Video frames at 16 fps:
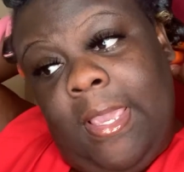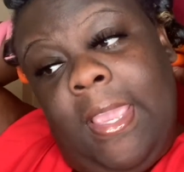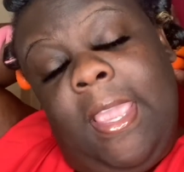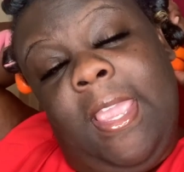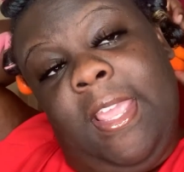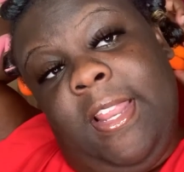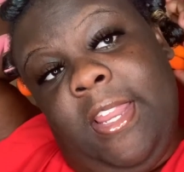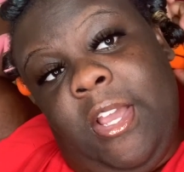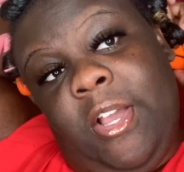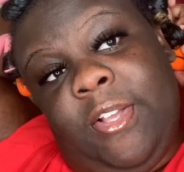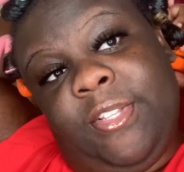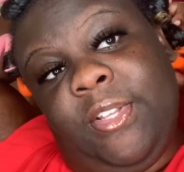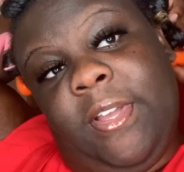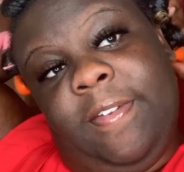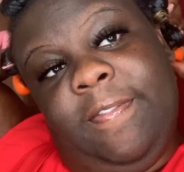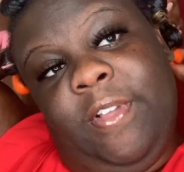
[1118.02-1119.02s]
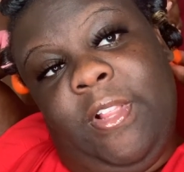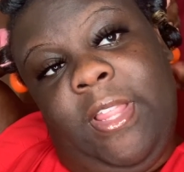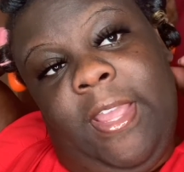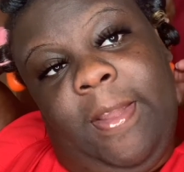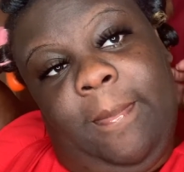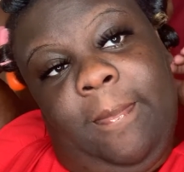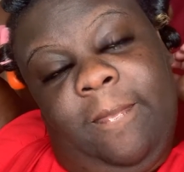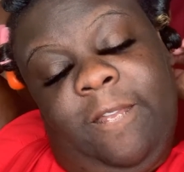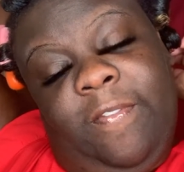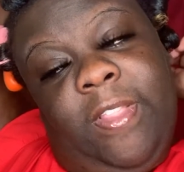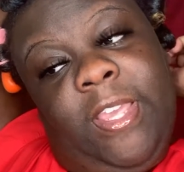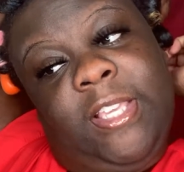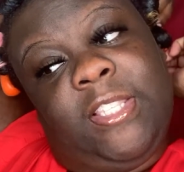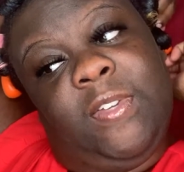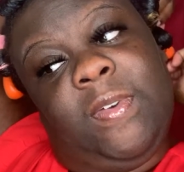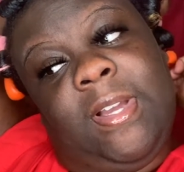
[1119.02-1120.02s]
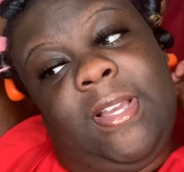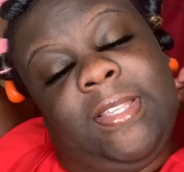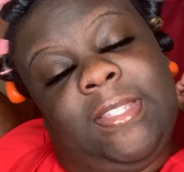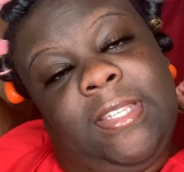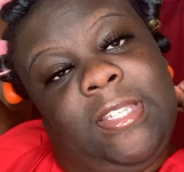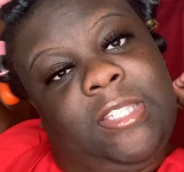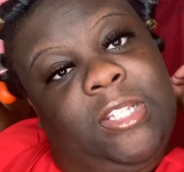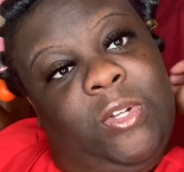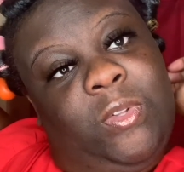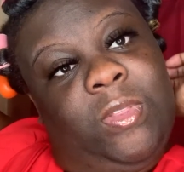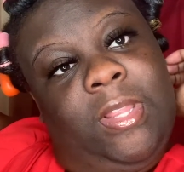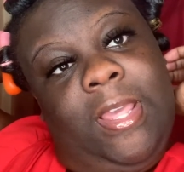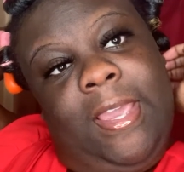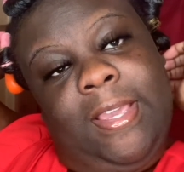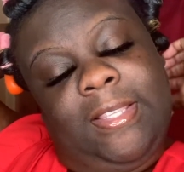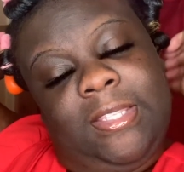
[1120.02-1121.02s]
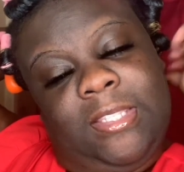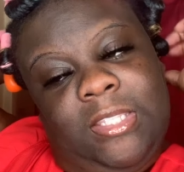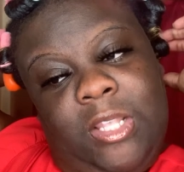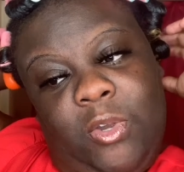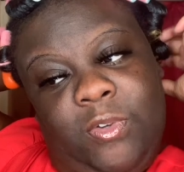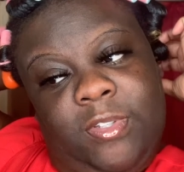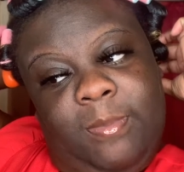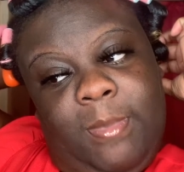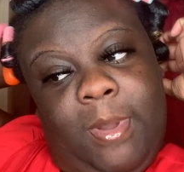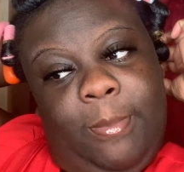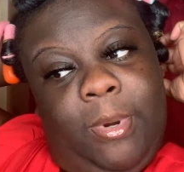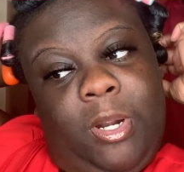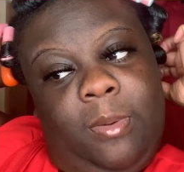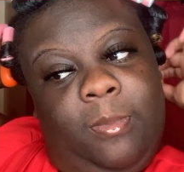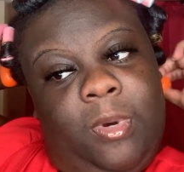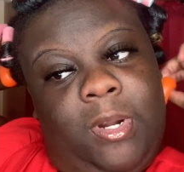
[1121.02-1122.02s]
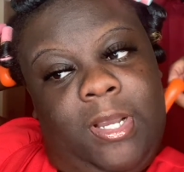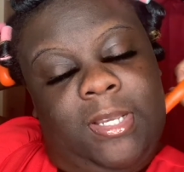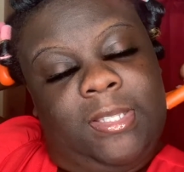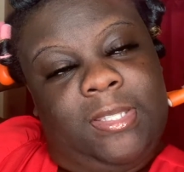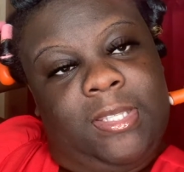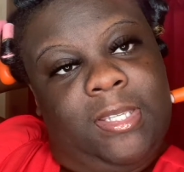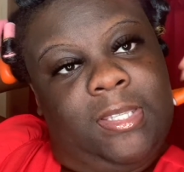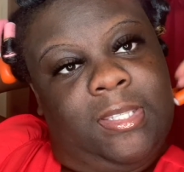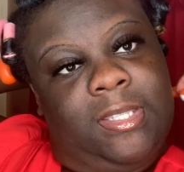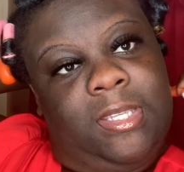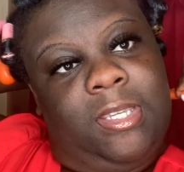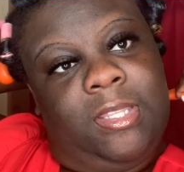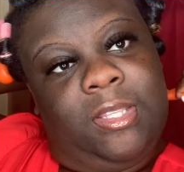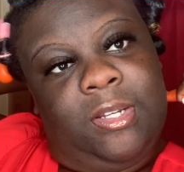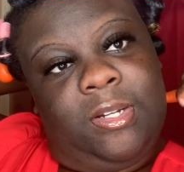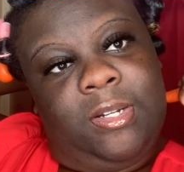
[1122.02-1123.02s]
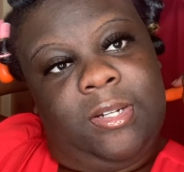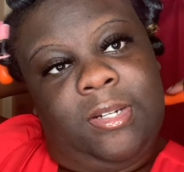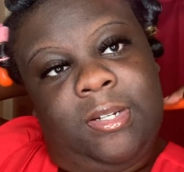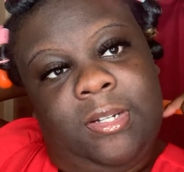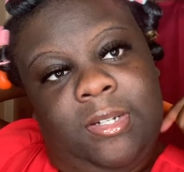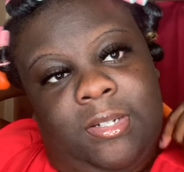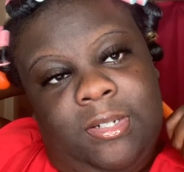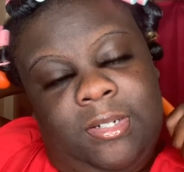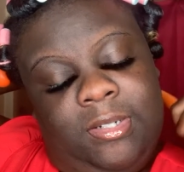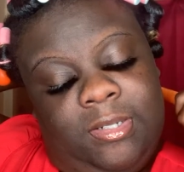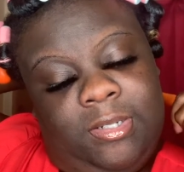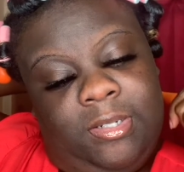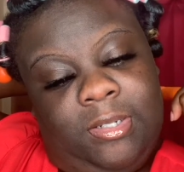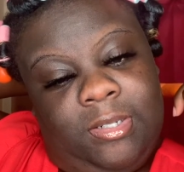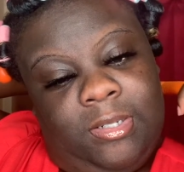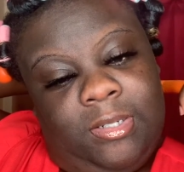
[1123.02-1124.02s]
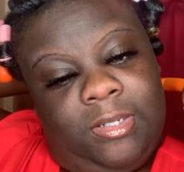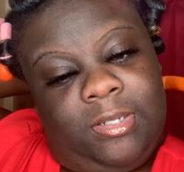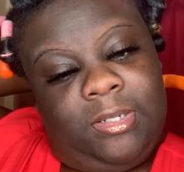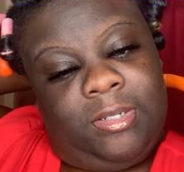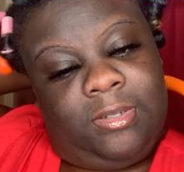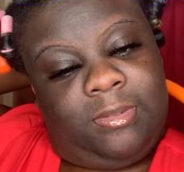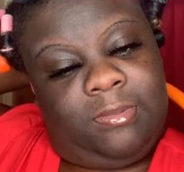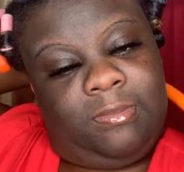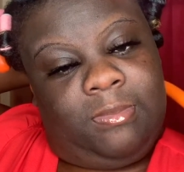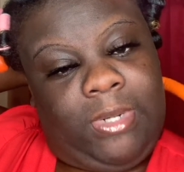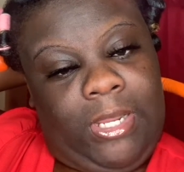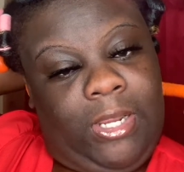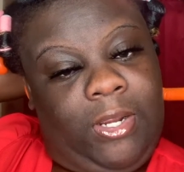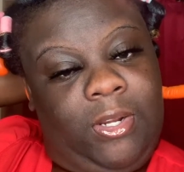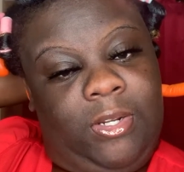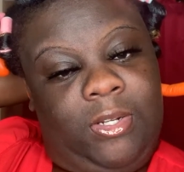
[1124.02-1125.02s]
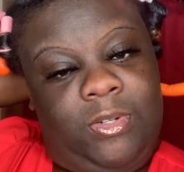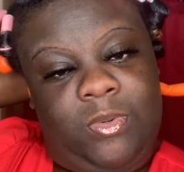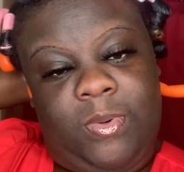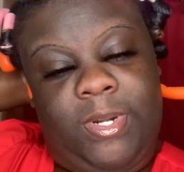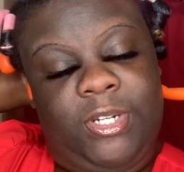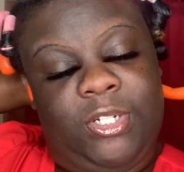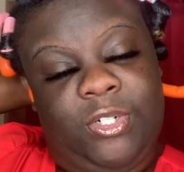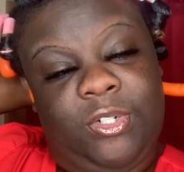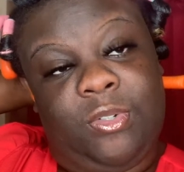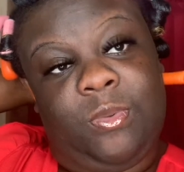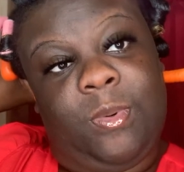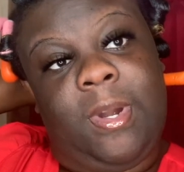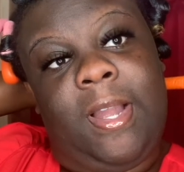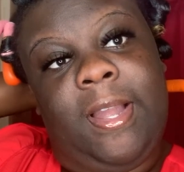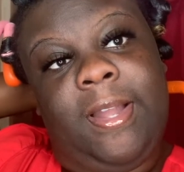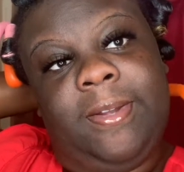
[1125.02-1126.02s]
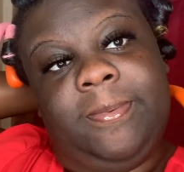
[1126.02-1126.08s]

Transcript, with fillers: And also, I feel like flexi rod sets don't last as long as my perm rod sets either. I'm not quite sure why.